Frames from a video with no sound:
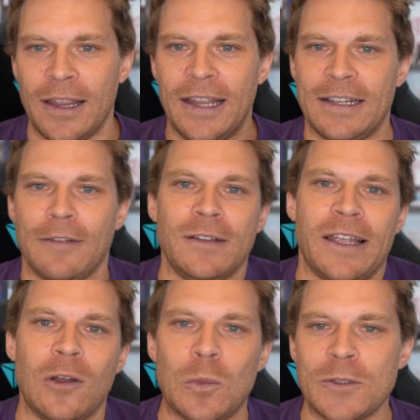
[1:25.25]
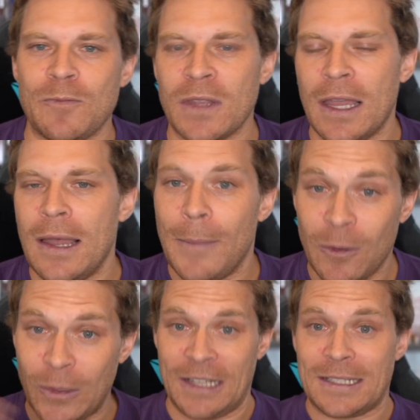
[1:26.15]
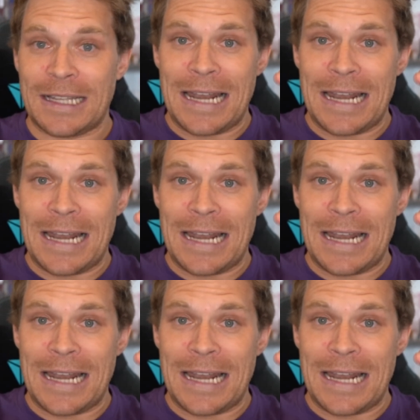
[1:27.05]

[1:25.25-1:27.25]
It definitely helps. But with this,